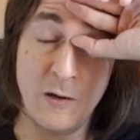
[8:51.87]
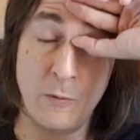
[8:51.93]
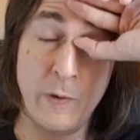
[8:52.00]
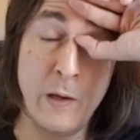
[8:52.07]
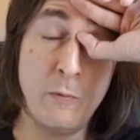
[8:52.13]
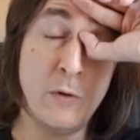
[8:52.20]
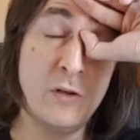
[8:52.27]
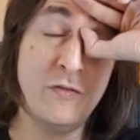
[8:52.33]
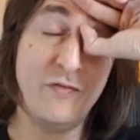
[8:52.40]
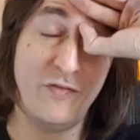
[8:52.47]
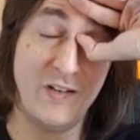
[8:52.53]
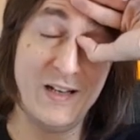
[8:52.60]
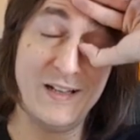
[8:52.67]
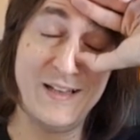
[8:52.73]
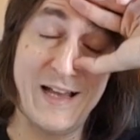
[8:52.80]
we would
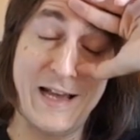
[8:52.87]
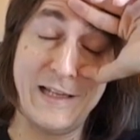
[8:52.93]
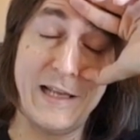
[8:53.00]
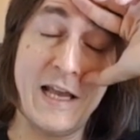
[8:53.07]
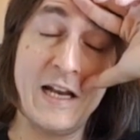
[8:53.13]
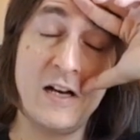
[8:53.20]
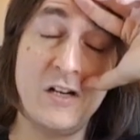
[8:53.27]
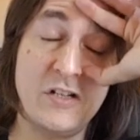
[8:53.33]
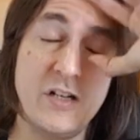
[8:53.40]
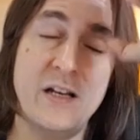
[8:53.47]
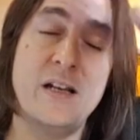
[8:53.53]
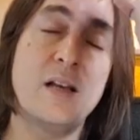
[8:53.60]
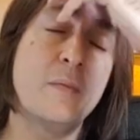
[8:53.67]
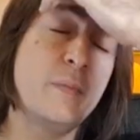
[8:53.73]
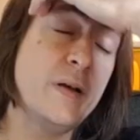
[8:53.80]
feel that
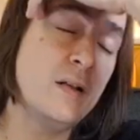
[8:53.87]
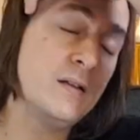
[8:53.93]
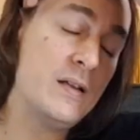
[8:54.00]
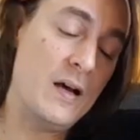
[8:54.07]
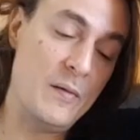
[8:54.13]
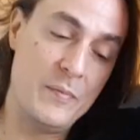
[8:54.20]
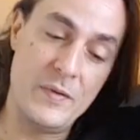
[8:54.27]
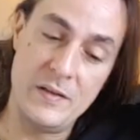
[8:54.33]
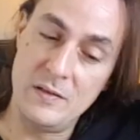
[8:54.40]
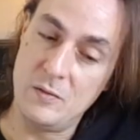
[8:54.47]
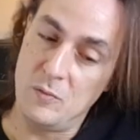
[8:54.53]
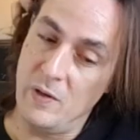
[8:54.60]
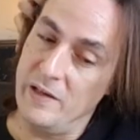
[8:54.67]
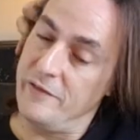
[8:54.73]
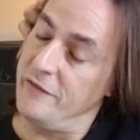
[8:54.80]
energetic buildup. And the
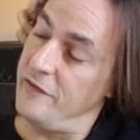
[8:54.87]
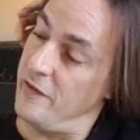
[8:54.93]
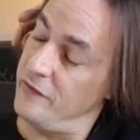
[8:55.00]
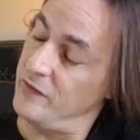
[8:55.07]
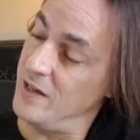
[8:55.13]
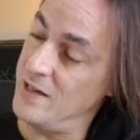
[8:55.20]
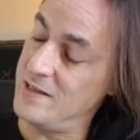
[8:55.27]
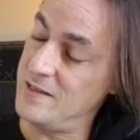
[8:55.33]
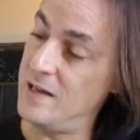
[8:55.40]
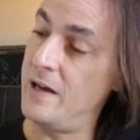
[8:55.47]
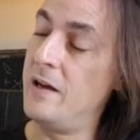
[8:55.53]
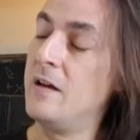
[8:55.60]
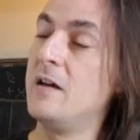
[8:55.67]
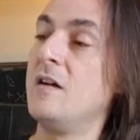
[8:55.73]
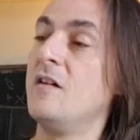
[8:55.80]
twenty-fifth is
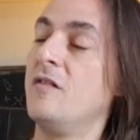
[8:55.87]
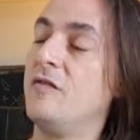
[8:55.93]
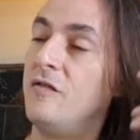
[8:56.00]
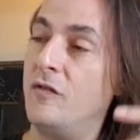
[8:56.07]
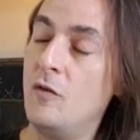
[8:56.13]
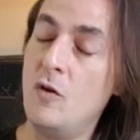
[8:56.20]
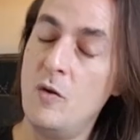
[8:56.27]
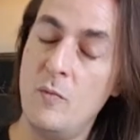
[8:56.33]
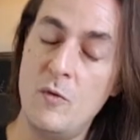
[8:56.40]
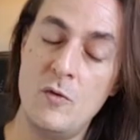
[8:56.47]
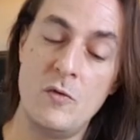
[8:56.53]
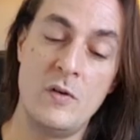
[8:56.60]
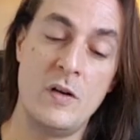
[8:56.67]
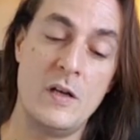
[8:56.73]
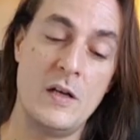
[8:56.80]
a full
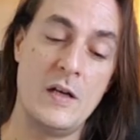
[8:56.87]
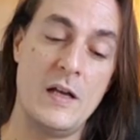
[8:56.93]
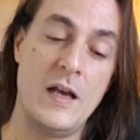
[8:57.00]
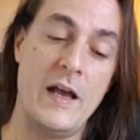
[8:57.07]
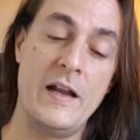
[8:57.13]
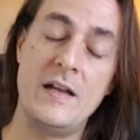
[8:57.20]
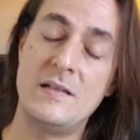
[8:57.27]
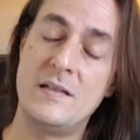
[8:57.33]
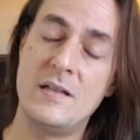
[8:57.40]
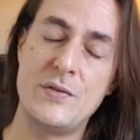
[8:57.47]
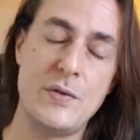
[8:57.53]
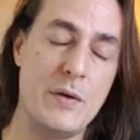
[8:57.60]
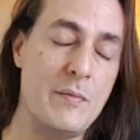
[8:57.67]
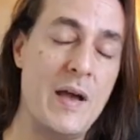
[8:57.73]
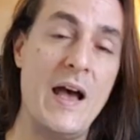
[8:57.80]
moon, and it's a
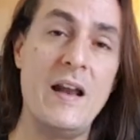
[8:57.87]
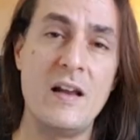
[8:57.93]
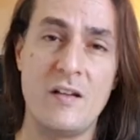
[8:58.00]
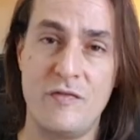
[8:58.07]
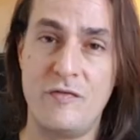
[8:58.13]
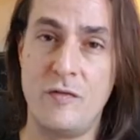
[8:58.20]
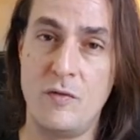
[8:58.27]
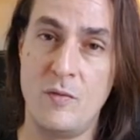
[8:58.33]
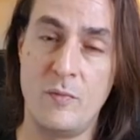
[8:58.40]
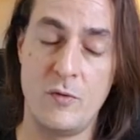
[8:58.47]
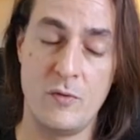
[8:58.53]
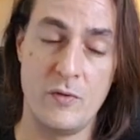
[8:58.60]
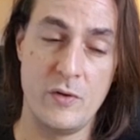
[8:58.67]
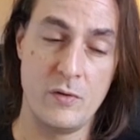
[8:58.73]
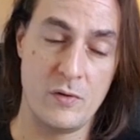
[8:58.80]
dramatic full
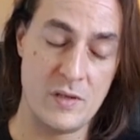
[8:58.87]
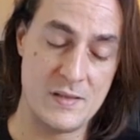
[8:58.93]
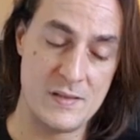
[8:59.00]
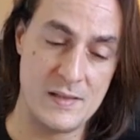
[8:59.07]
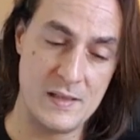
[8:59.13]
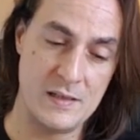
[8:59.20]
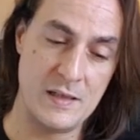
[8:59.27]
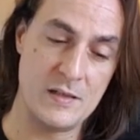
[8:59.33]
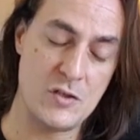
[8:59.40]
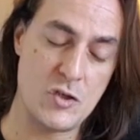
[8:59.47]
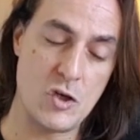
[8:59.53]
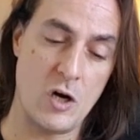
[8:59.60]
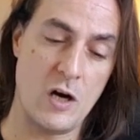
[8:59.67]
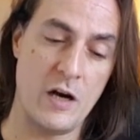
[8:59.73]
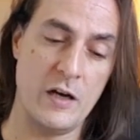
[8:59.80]
moon. You could see the
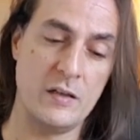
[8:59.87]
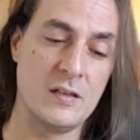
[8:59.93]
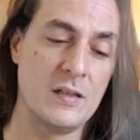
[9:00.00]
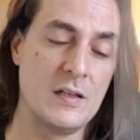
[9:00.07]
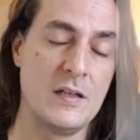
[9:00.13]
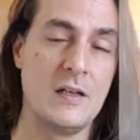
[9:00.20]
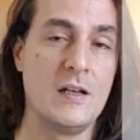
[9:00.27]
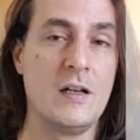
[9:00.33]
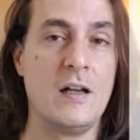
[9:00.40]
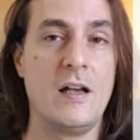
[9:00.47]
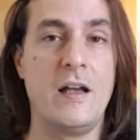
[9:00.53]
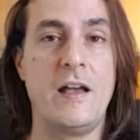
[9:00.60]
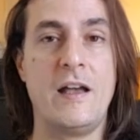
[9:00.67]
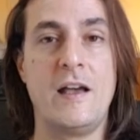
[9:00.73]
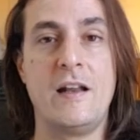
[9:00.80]
chart,
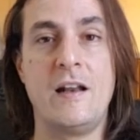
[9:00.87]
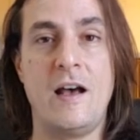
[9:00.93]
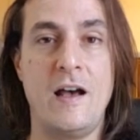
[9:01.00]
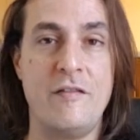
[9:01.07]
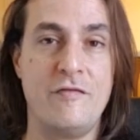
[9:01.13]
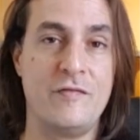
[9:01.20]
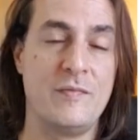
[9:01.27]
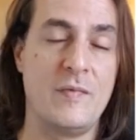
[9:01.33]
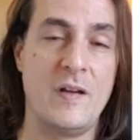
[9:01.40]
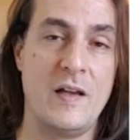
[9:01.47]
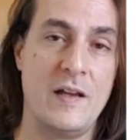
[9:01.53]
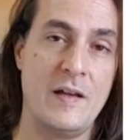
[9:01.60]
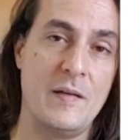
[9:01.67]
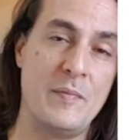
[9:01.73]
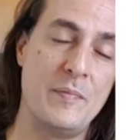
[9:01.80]
and I've
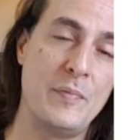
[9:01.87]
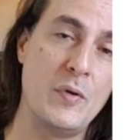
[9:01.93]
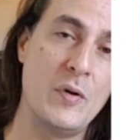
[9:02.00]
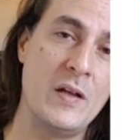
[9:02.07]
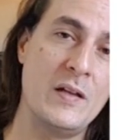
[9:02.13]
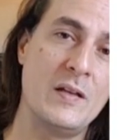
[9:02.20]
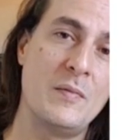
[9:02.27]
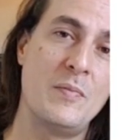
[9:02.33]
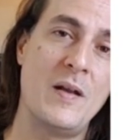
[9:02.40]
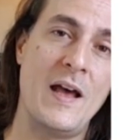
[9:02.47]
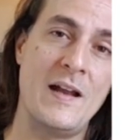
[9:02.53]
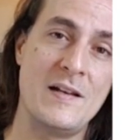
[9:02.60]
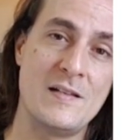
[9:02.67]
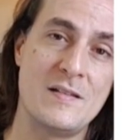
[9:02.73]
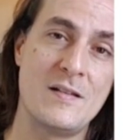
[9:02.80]
uh, put in the
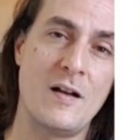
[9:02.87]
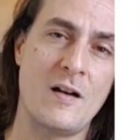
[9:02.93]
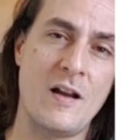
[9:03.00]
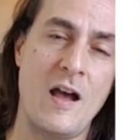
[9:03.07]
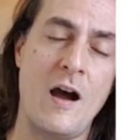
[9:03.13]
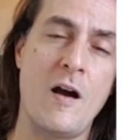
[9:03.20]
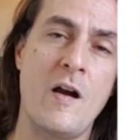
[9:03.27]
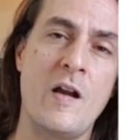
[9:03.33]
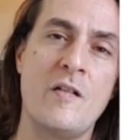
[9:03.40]
planets that are